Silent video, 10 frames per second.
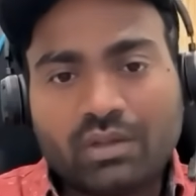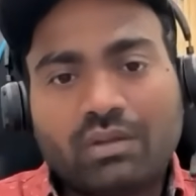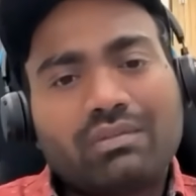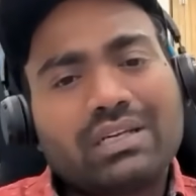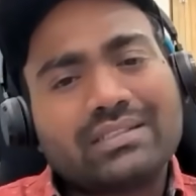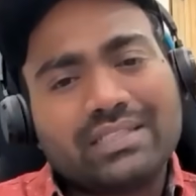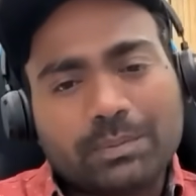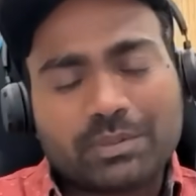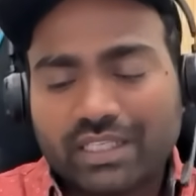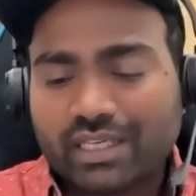Whereas
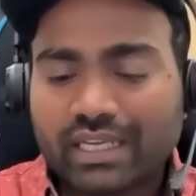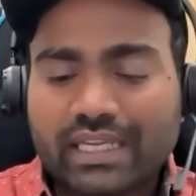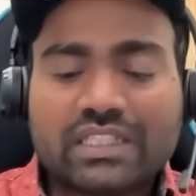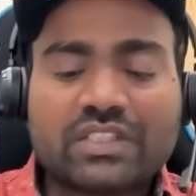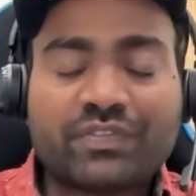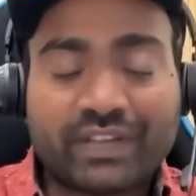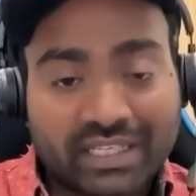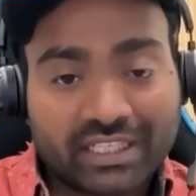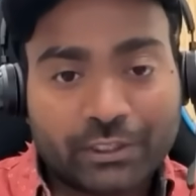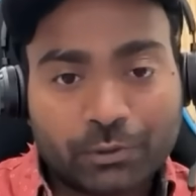DeepSeek is
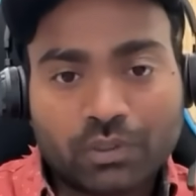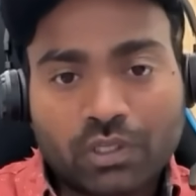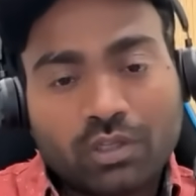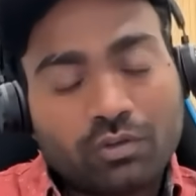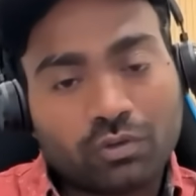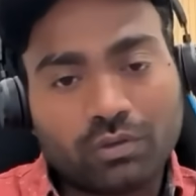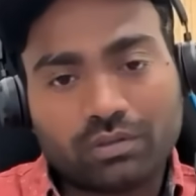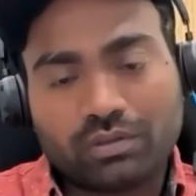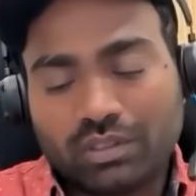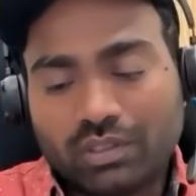fairly new.
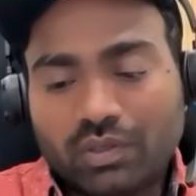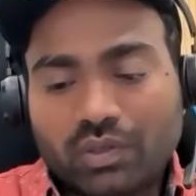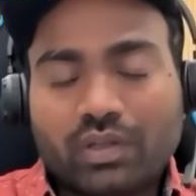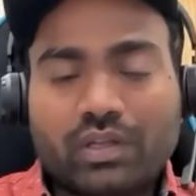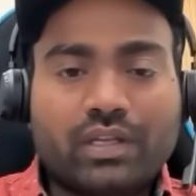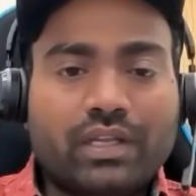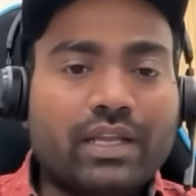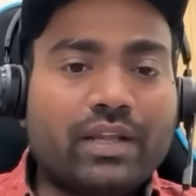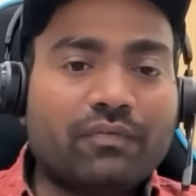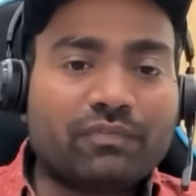So
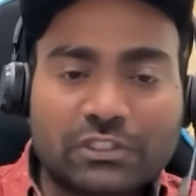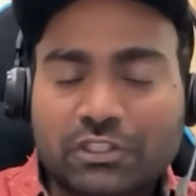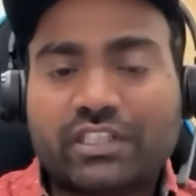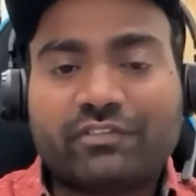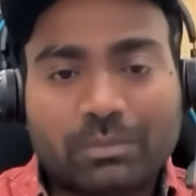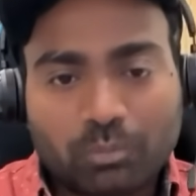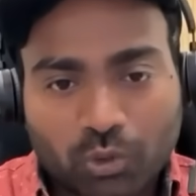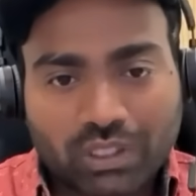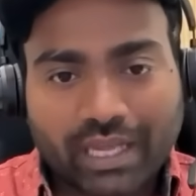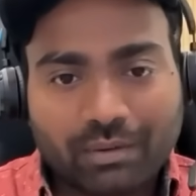we should give it
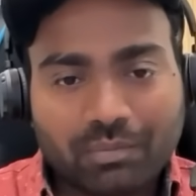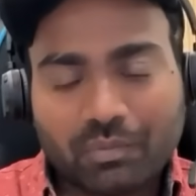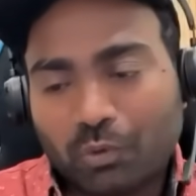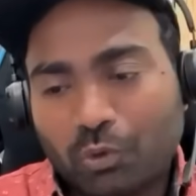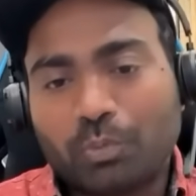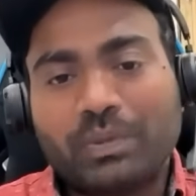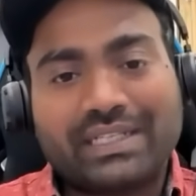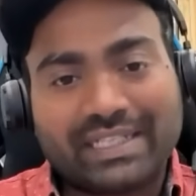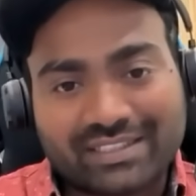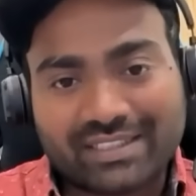more time to be
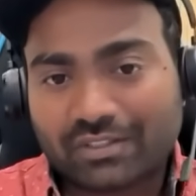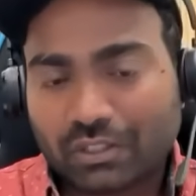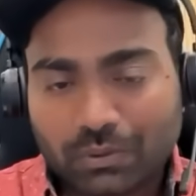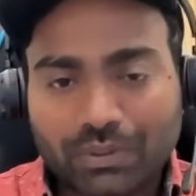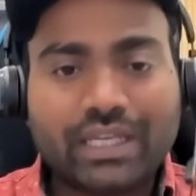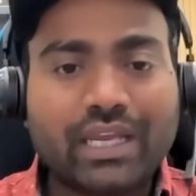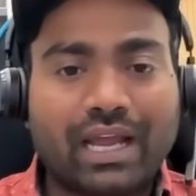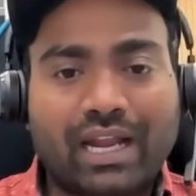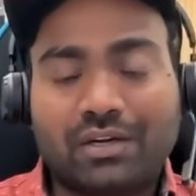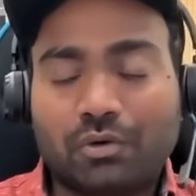tested thoroughly,
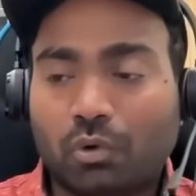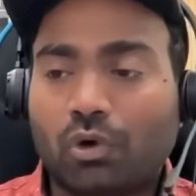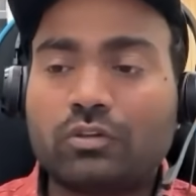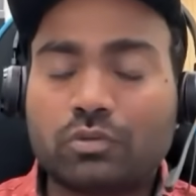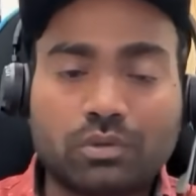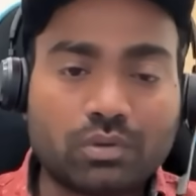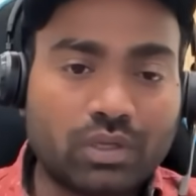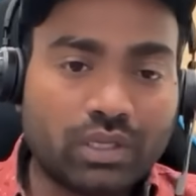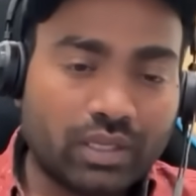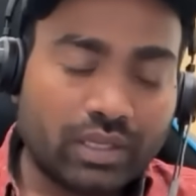and also
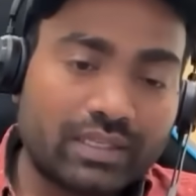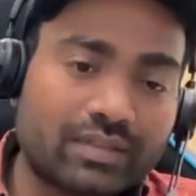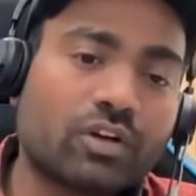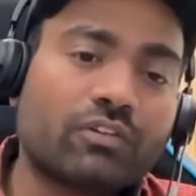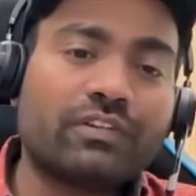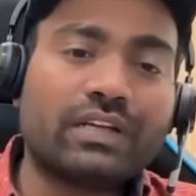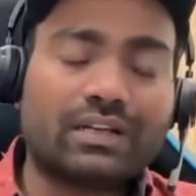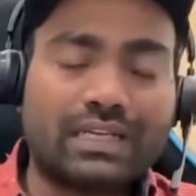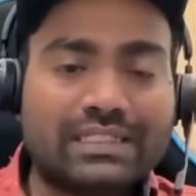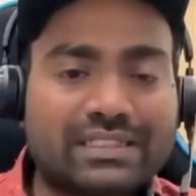software
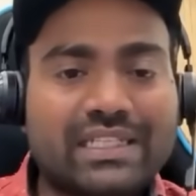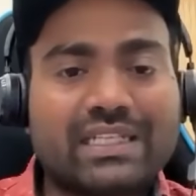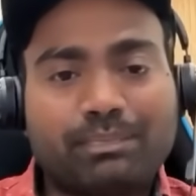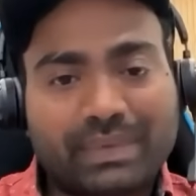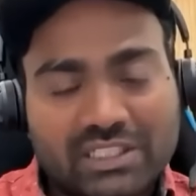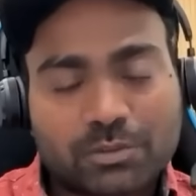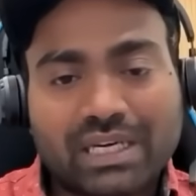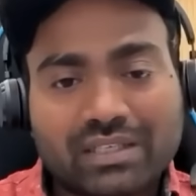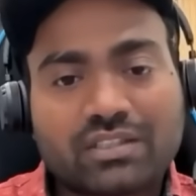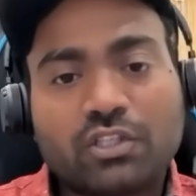engineering
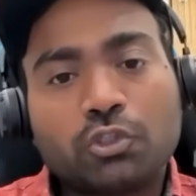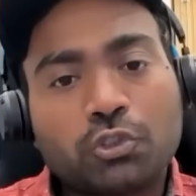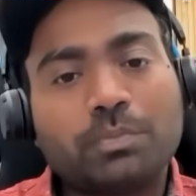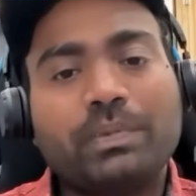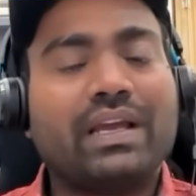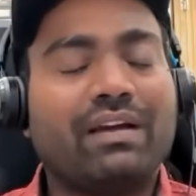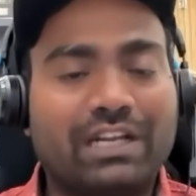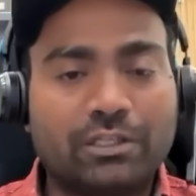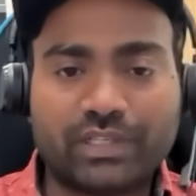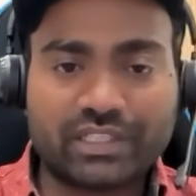benchmarks should be
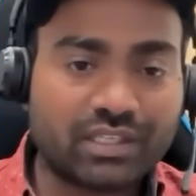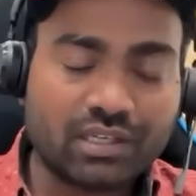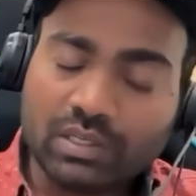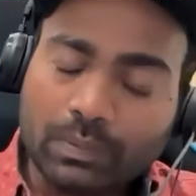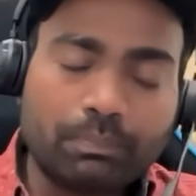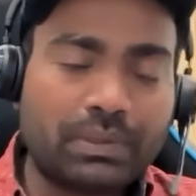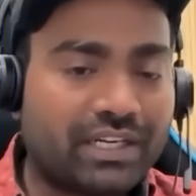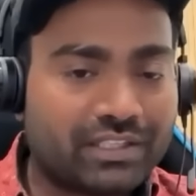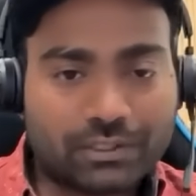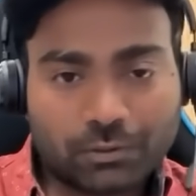evaluated
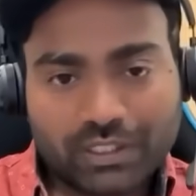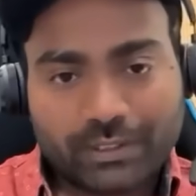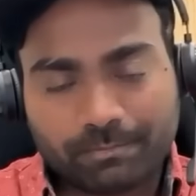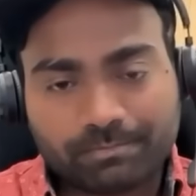pretty thoroughly.